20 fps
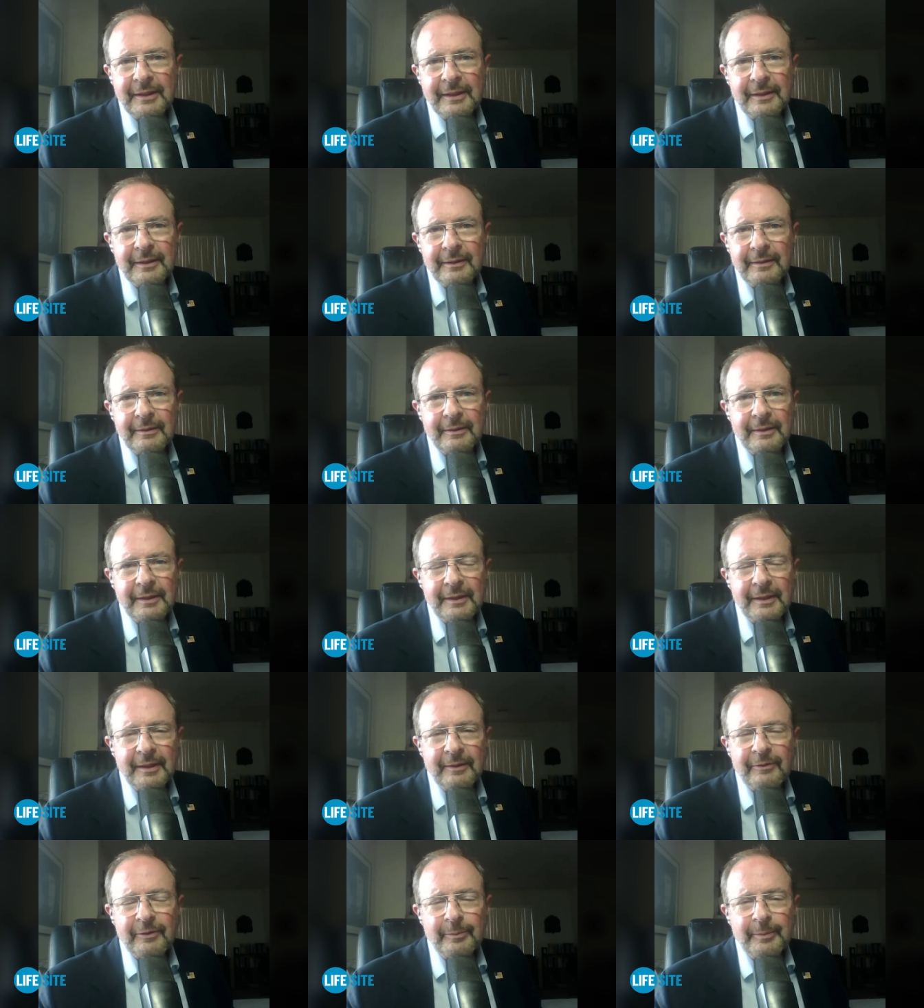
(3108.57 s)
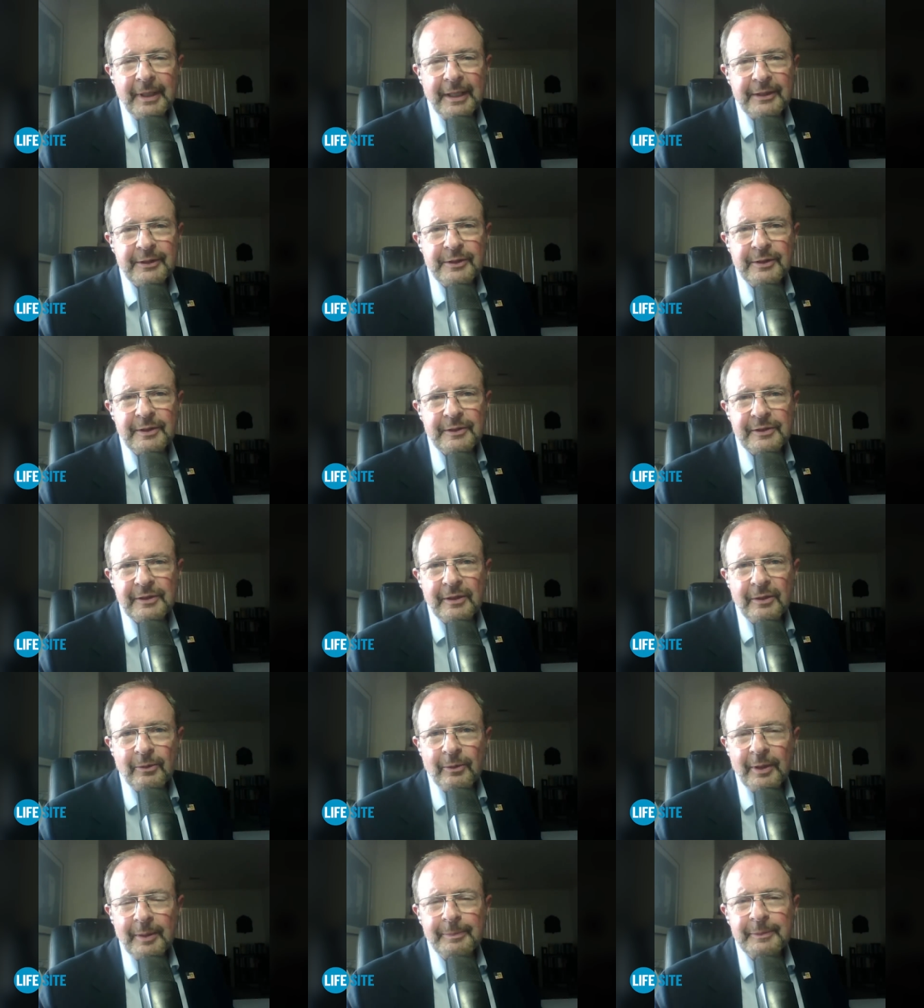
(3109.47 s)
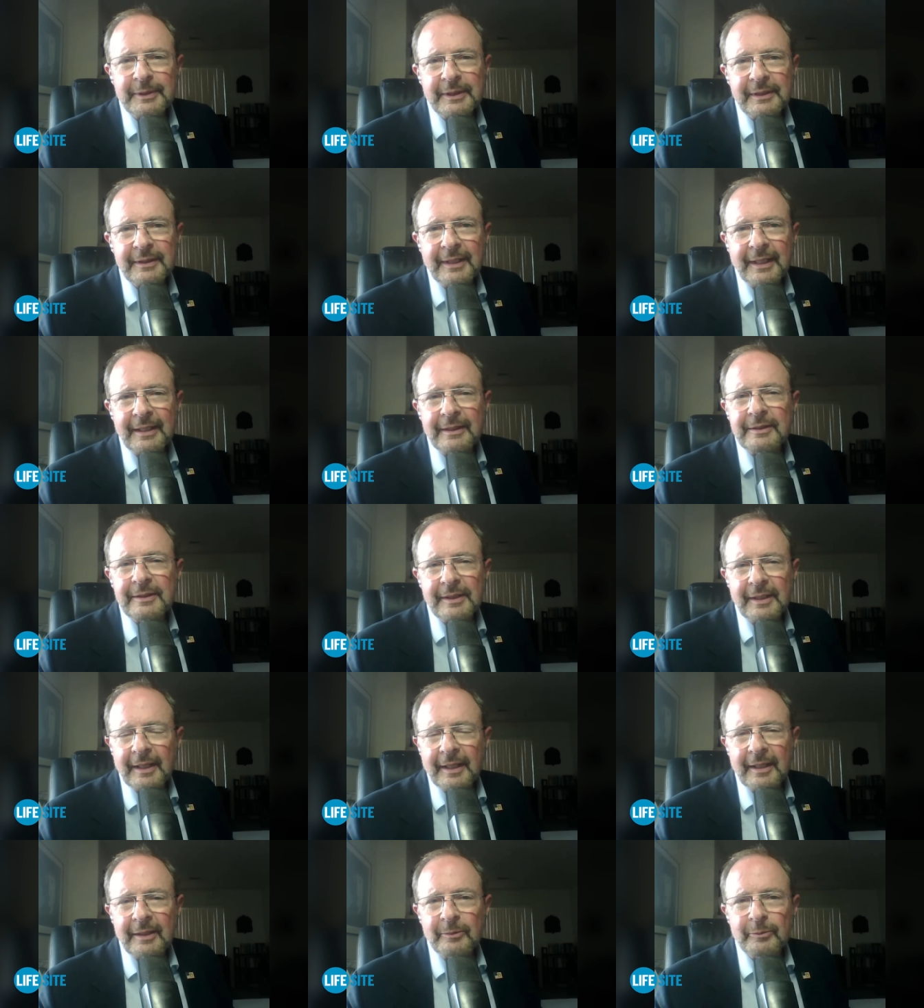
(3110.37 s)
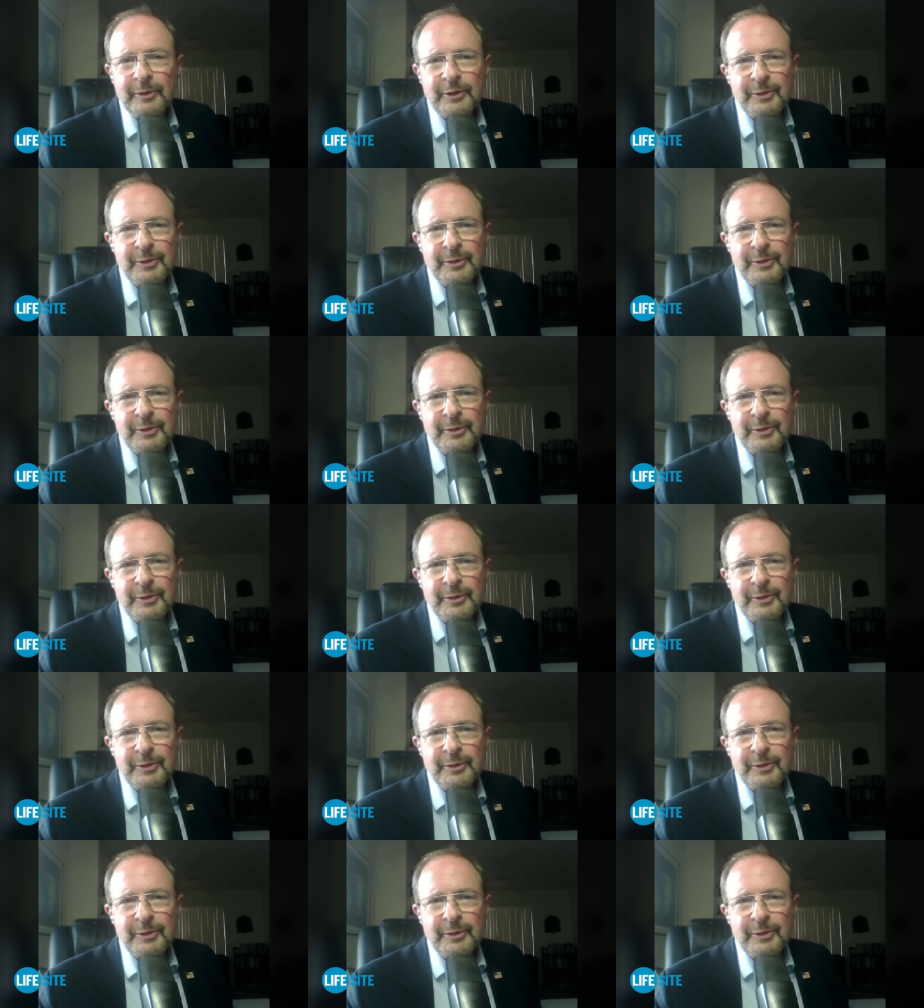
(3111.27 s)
The information is encrypted end to end,